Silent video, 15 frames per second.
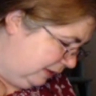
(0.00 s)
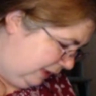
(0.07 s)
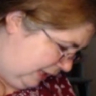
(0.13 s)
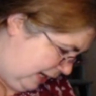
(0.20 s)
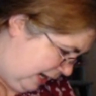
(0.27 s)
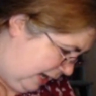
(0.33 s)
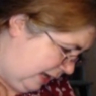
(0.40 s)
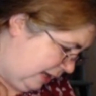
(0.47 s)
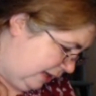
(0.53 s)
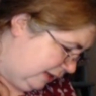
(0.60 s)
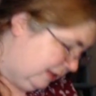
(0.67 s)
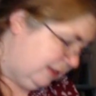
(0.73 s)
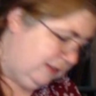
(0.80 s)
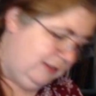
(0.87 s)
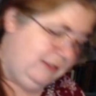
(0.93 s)
Yeah.
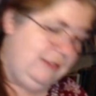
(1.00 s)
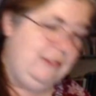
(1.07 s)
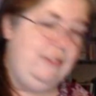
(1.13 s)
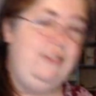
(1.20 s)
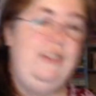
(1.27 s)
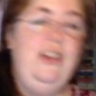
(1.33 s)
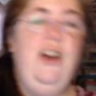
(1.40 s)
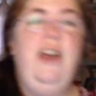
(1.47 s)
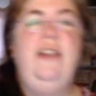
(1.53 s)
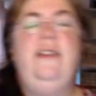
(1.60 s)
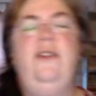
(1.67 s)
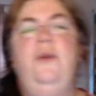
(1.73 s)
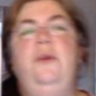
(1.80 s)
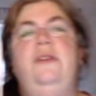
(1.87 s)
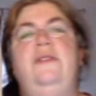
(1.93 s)
She
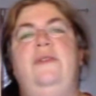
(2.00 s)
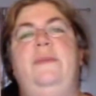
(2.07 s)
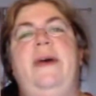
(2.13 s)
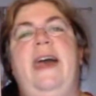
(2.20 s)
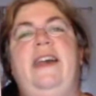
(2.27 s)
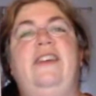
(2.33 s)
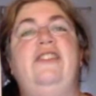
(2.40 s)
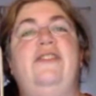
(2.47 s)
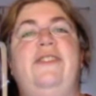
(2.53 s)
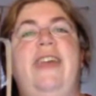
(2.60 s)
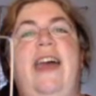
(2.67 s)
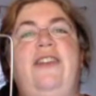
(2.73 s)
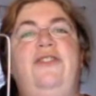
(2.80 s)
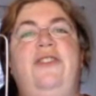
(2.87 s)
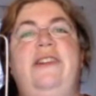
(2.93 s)
got hold of a package of
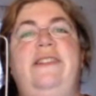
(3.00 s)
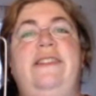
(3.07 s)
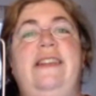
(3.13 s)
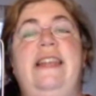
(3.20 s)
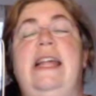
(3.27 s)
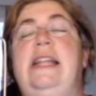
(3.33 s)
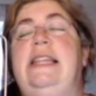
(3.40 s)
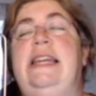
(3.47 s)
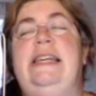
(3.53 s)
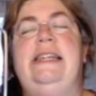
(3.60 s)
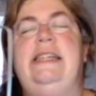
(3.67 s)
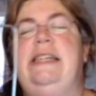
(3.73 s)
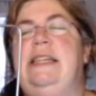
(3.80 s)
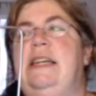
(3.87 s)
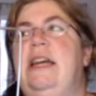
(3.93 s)
cat treats and,
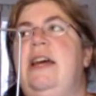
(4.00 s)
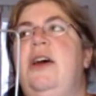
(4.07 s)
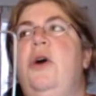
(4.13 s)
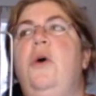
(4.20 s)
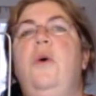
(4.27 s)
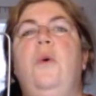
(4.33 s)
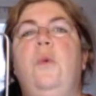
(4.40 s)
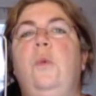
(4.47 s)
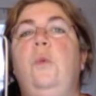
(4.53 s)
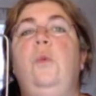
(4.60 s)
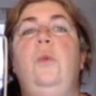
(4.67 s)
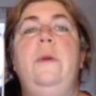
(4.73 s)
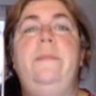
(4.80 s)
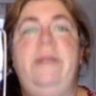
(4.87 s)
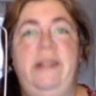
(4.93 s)

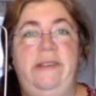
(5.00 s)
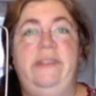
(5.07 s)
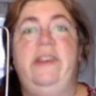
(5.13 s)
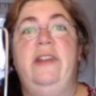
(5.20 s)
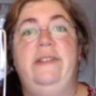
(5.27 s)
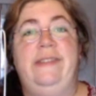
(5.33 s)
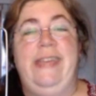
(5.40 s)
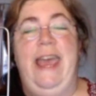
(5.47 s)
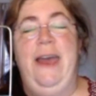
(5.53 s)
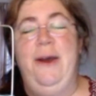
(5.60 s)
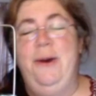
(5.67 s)
ripped its guts out.